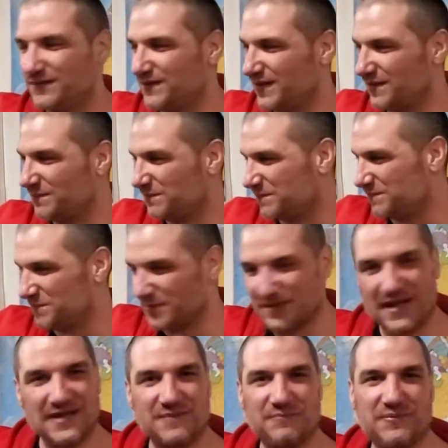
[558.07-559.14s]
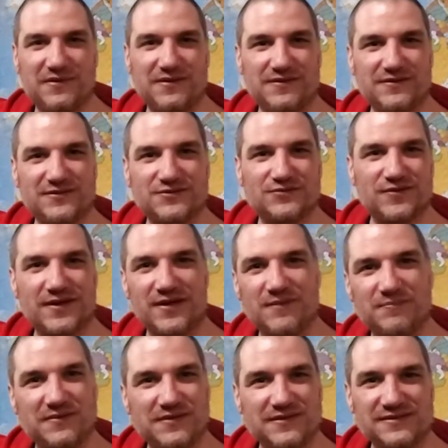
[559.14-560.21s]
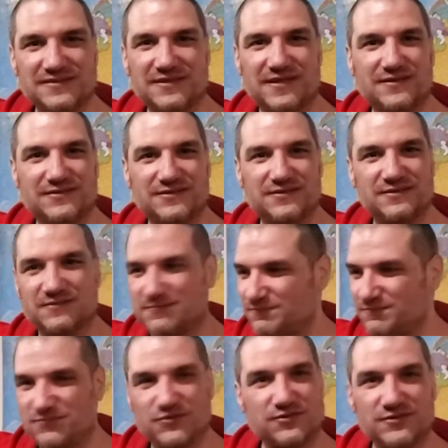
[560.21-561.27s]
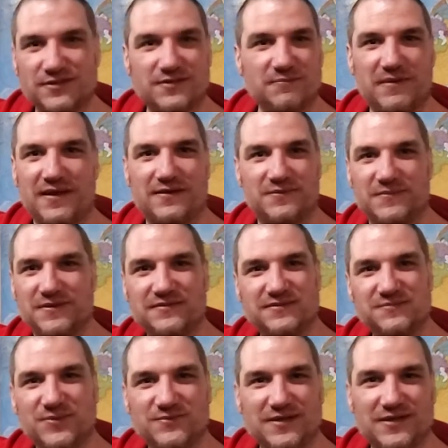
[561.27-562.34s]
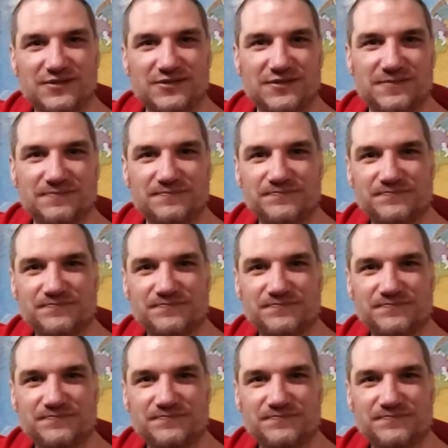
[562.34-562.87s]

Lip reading: Take banana peel, you dry up the inside, just like tobacco, man. You smoke that shit.